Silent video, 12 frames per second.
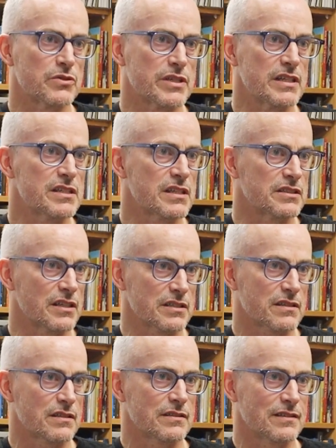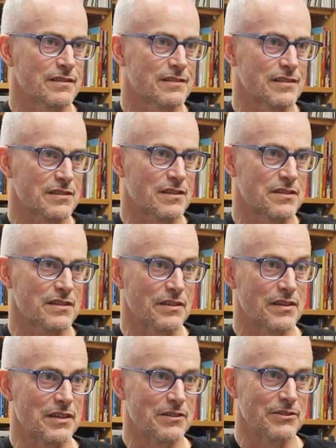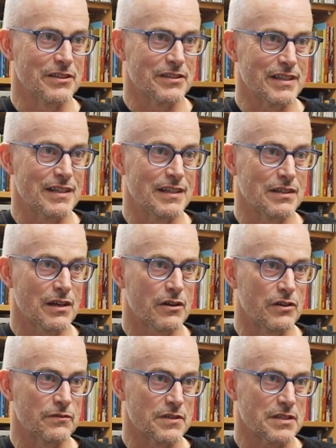was easy just to sit there and hope for